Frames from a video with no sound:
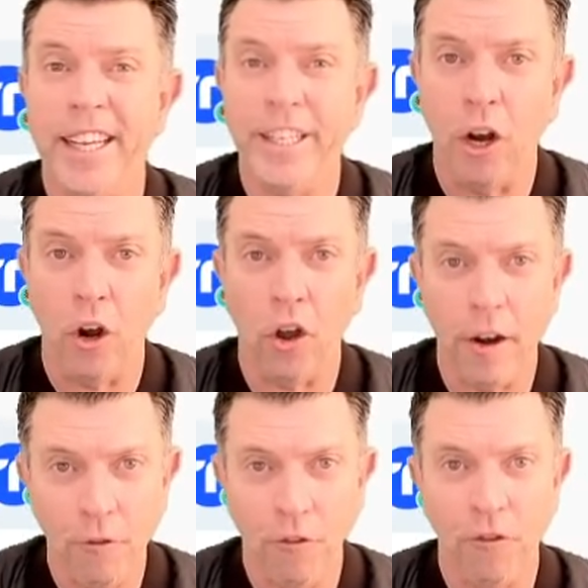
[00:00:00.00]
It's a
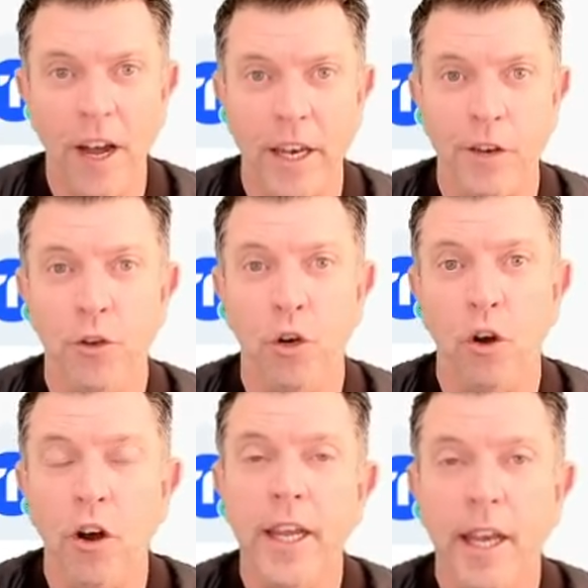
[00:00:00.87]
lot of fun to
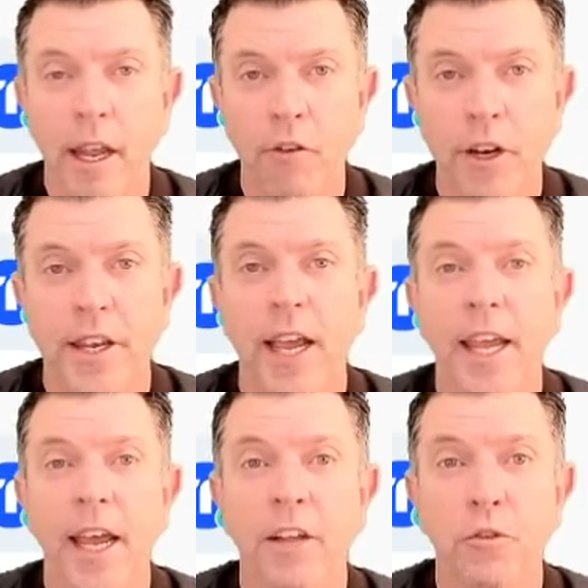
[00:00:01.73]
log in every
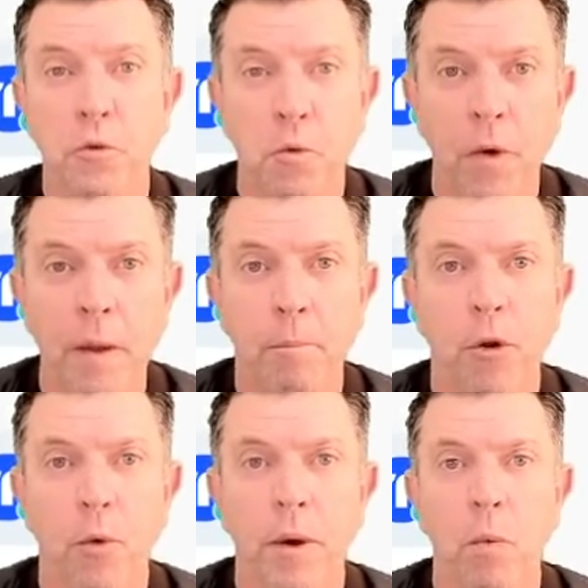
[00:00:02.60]
day and to reap
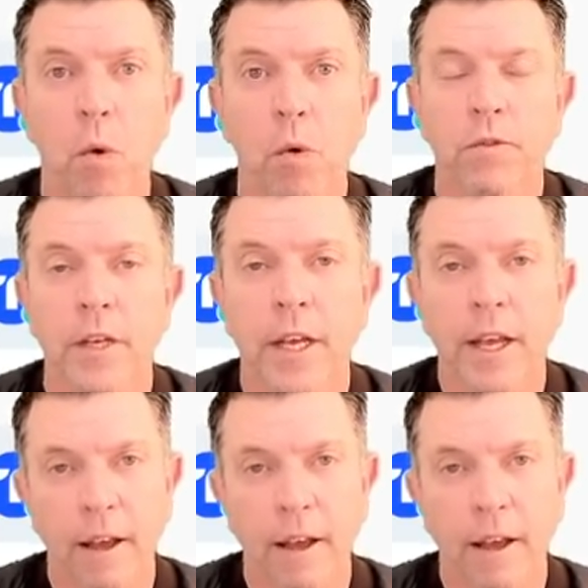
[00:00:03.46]
your rewards.